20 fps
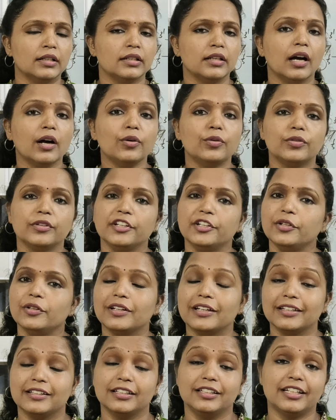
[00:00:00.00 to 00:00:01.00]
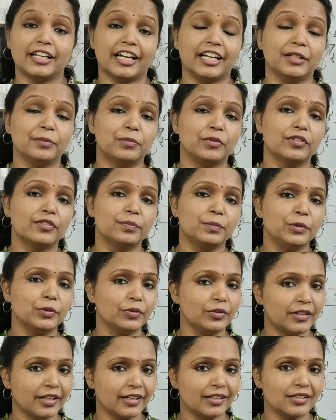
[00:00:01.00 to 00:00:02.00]
Now, did you get the type of
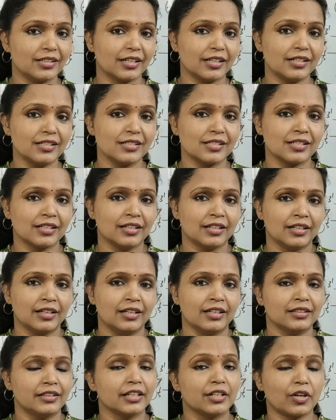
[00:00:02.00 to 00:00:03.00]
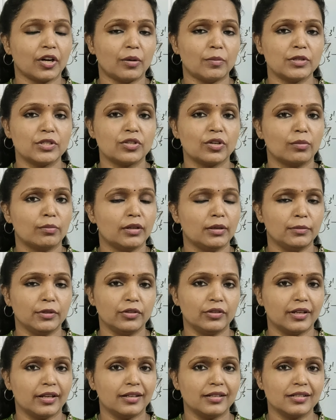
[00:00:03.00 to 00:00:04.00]
mutations? The chromosomal
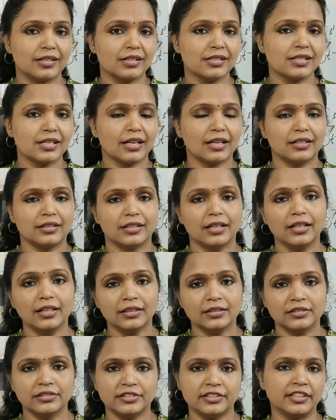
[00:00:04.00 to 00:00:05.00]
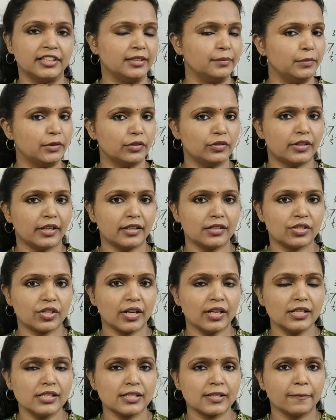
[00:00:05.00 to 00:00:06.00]
mutations and the gene
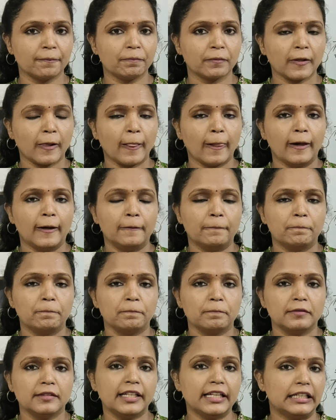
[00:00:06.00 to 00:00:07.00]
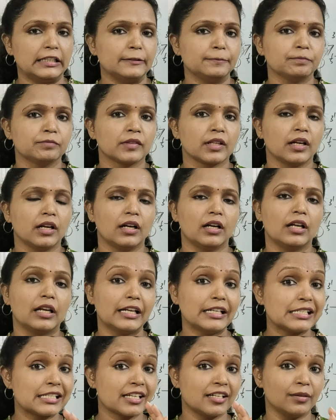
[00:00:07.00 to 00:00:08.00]
mutations. Then,
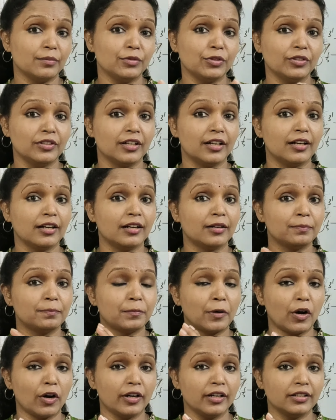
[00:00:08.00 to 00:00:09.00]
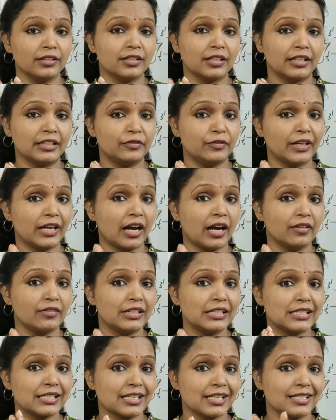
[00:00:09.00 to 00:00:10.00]
let's come to the point that we have
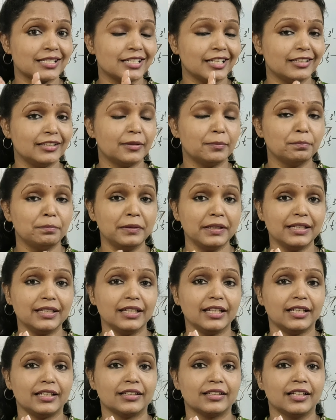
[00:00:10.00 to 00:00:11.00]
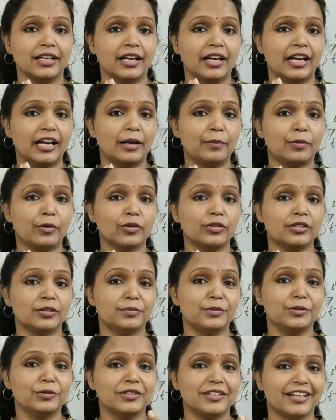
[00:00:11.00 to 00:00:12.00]
discussed in the beginning about a
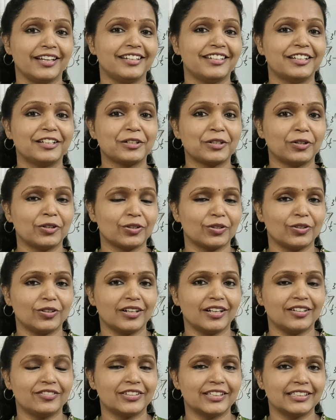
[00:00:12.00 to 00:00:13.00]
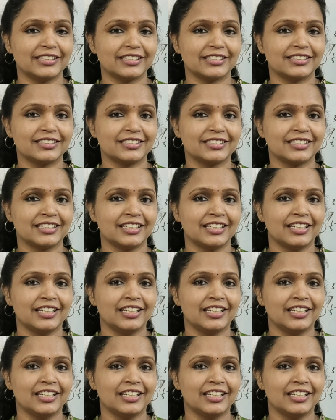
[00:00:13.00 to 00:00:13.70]
mutated coronavirus.